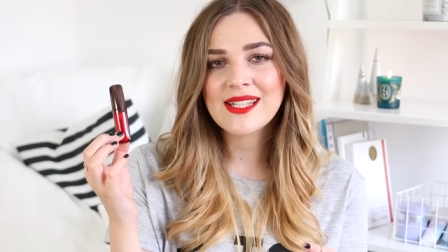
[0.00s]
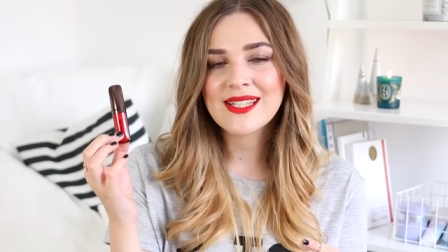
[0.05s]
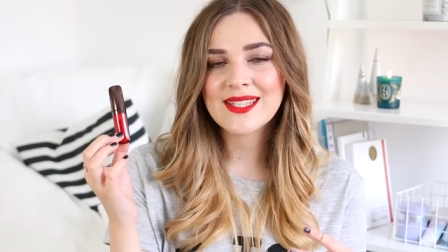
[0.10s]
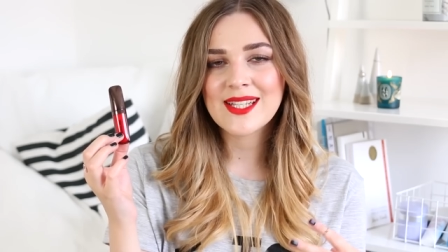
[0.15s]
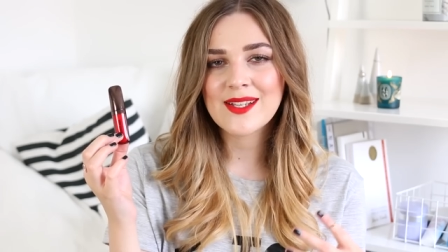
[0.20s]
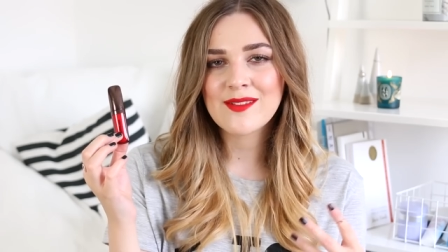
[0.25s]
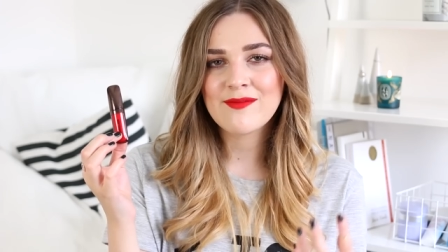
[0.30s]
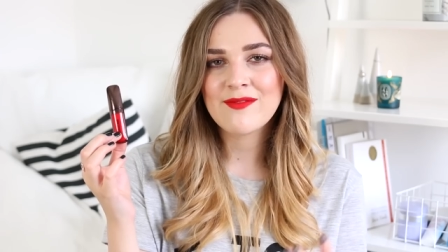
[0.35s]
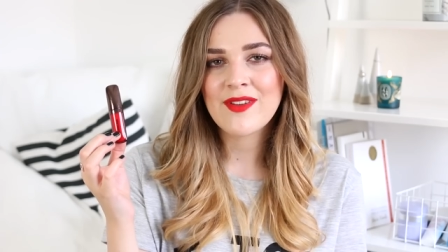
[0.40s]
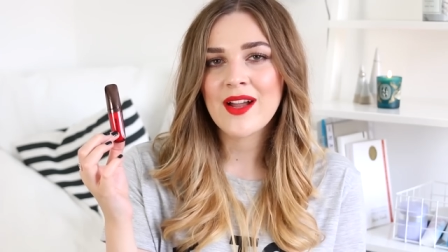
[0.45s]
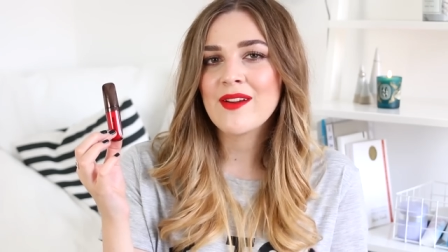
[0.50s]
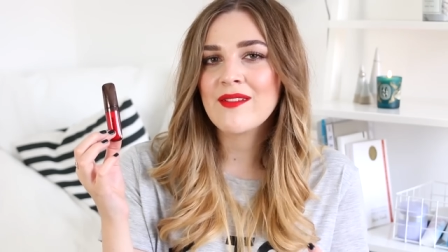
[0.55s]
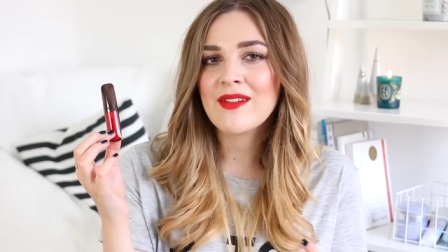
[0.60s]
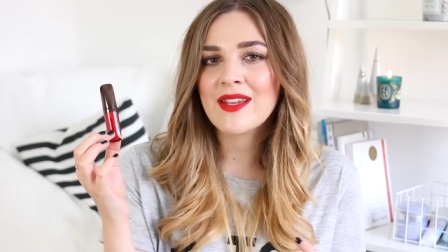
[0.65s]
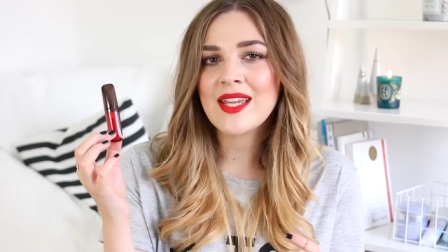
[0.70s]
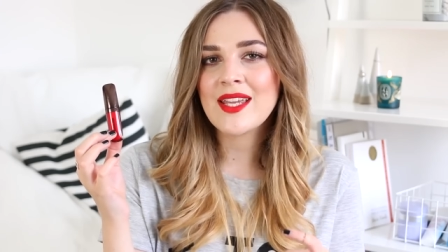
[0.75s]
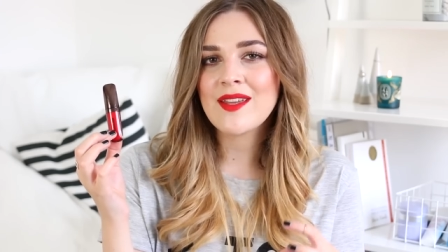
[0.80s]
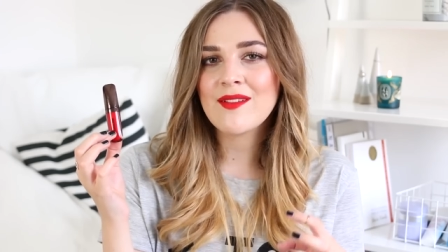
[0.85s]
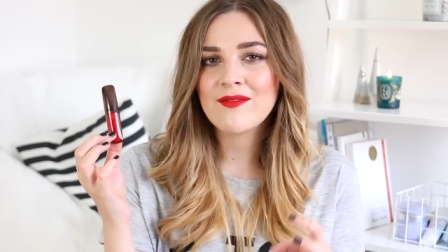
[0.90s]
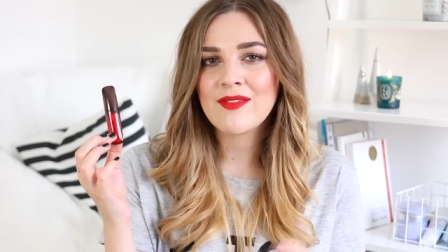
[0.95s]
is a
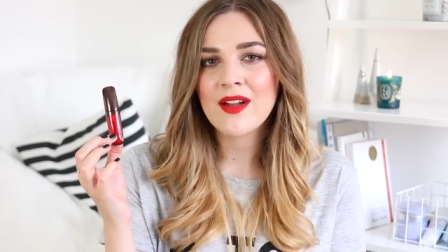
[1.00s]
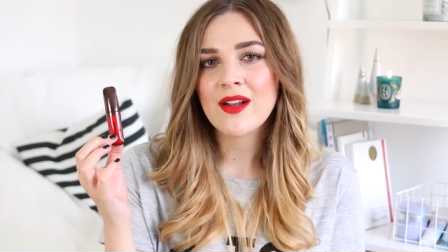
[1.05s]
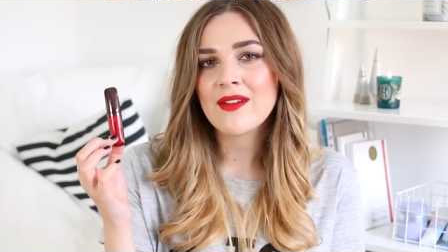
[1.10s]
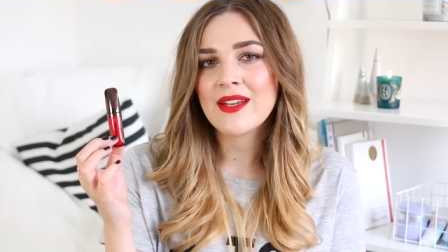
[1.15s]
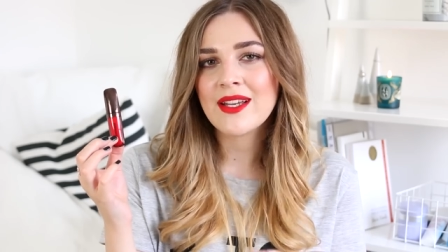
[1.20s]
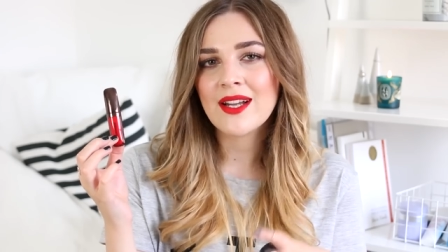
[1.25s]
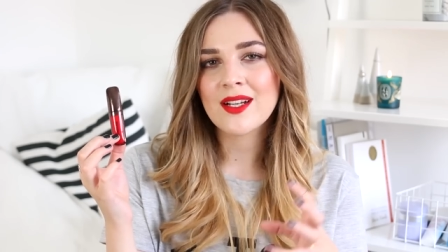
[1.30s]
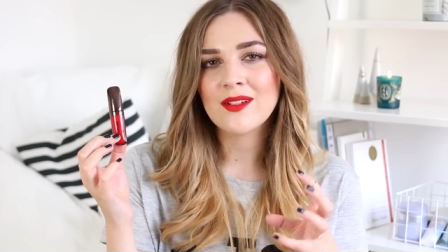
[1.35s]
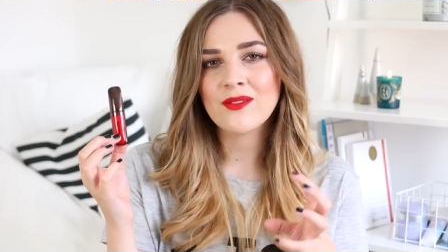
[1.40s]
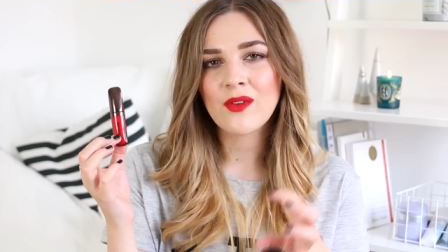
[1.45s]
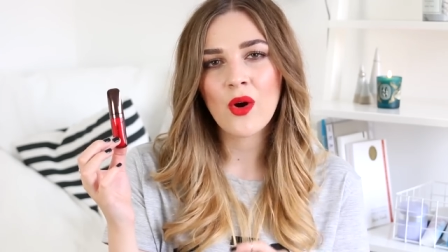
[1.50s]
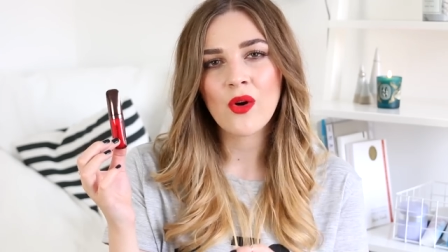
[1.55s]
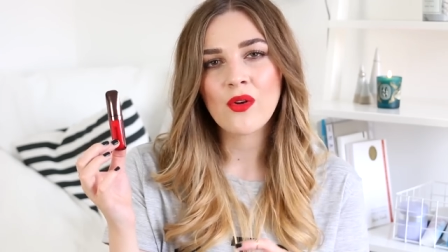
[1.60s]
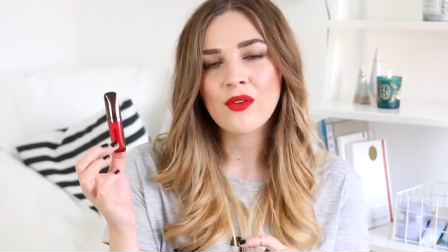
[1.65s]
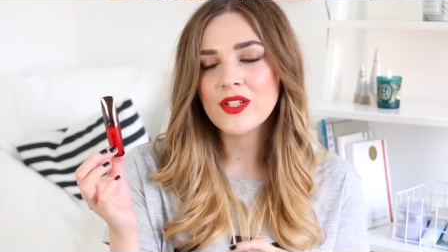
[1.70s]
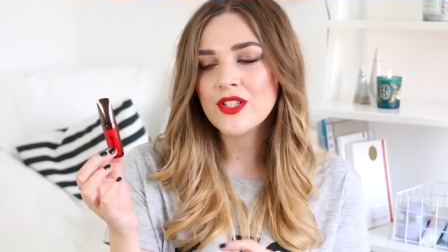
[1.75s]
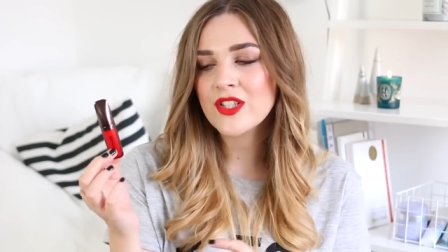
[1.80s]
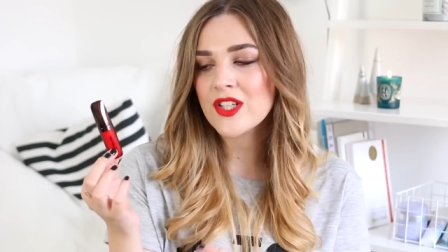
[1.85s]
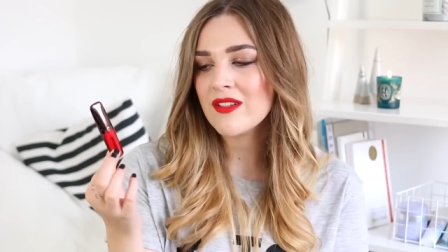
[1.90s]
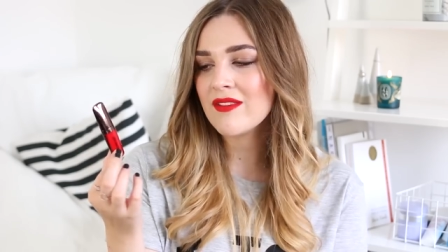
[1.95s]
very, very kind of
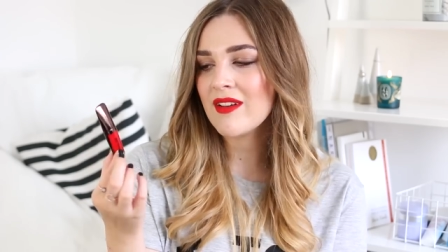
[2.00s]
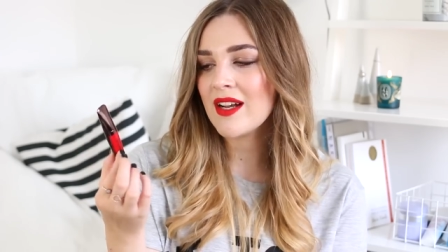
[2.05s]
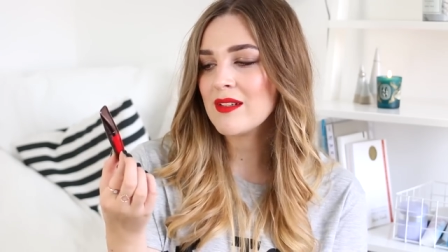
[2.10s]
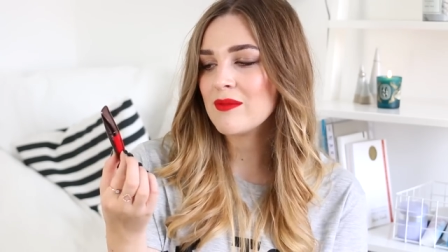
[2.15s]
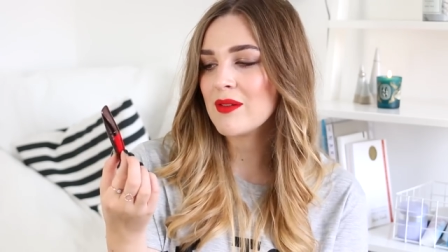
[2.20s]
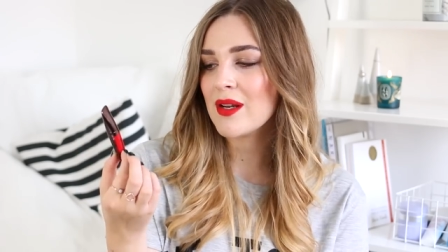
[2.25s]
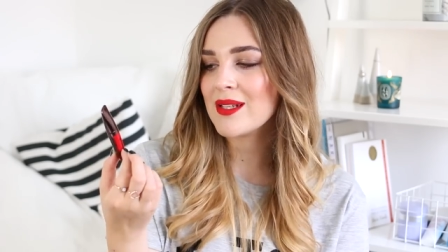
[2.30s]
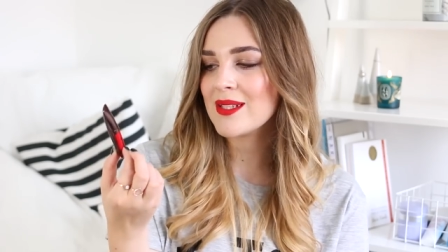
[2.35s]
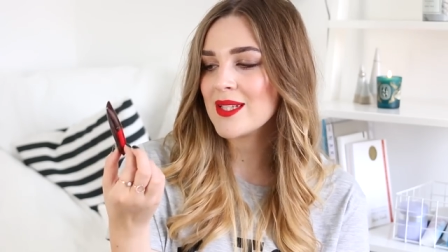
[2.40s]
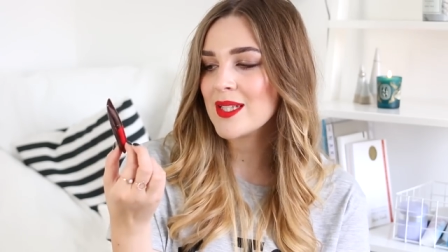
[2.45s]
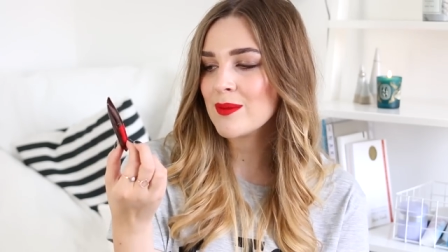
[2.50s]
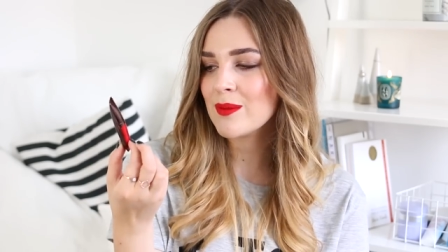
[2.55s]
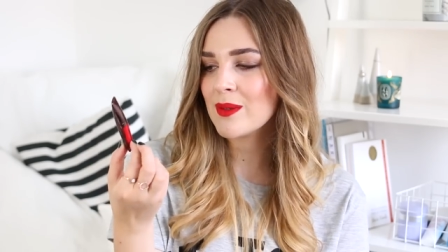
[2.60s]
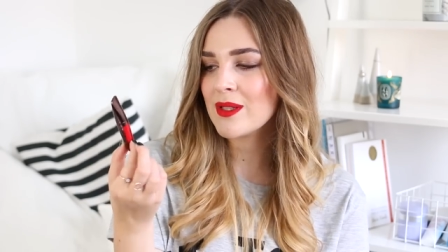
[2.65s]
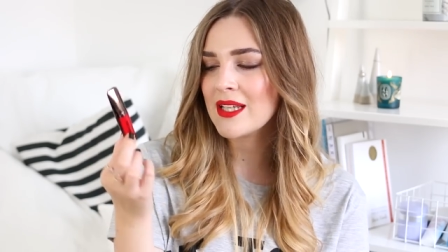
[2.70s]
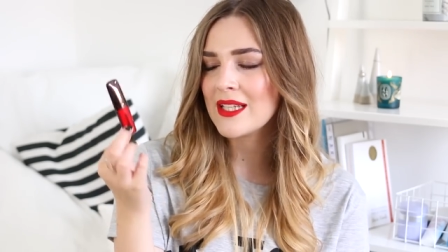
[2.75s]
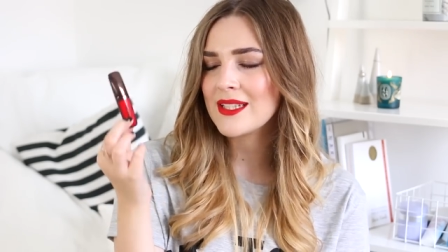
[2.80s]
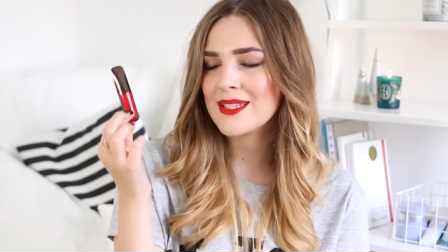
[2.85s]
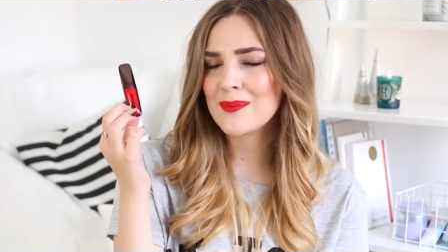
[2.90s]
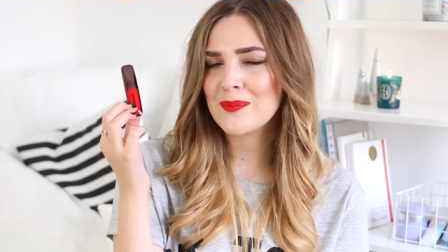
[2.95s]
orangey red, whereas this
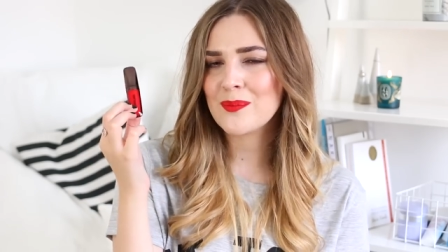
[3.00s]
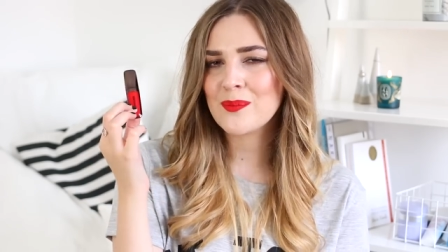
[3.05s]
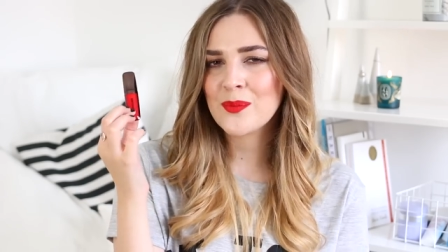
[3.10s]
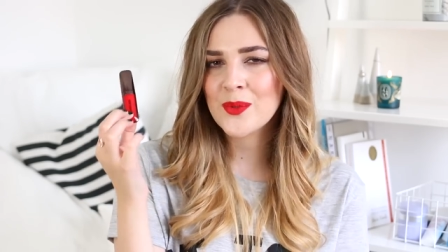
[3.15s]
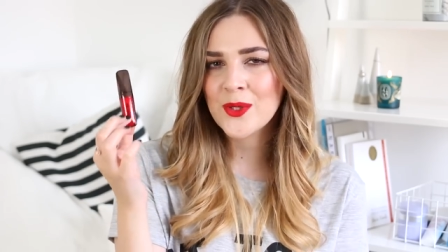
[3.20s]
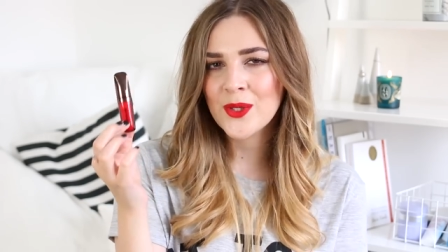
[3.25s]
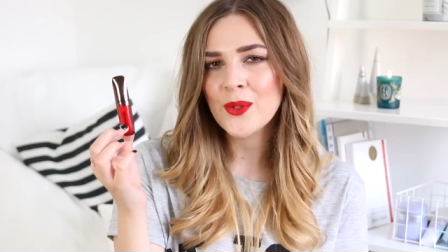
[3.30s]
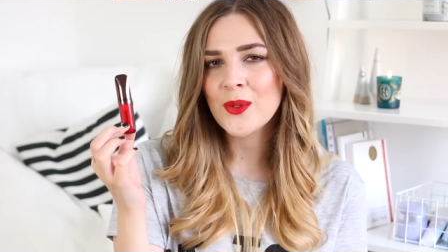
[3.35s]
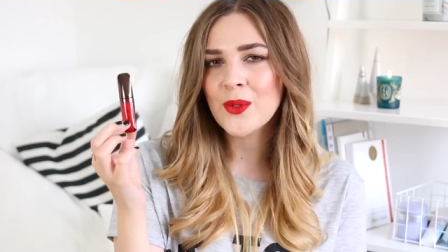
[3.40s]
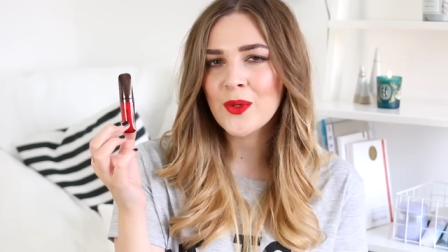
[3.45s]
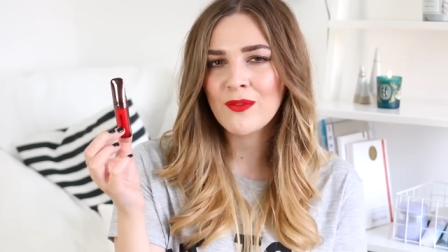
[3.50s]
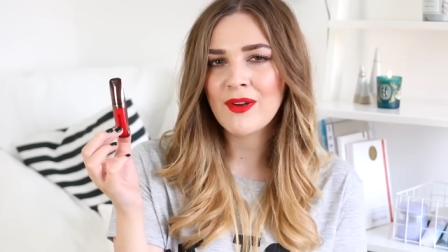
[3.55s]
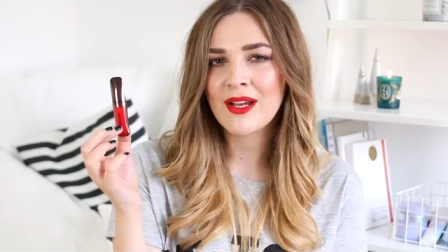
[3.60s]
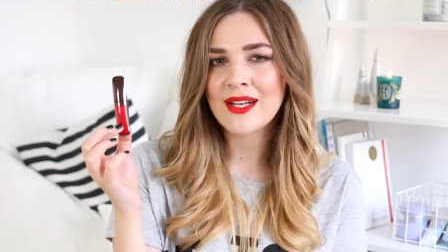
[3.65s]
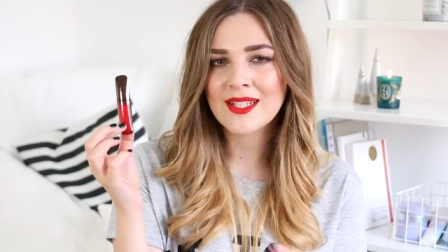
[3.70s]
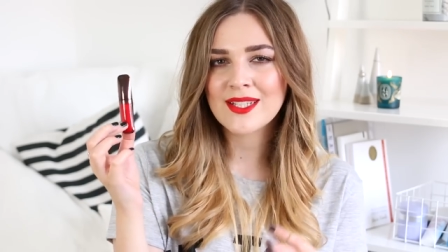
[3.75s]
one is a pure red.